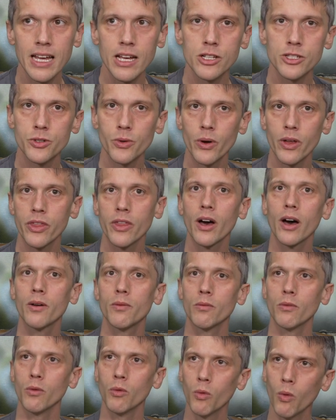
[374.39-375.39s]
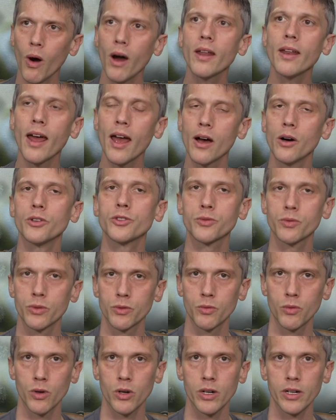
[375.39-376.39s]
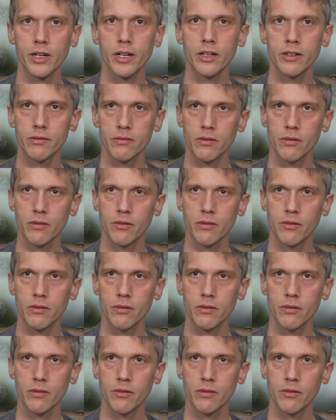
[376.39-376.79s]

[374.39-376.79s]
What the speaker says: So I thought, what else would work?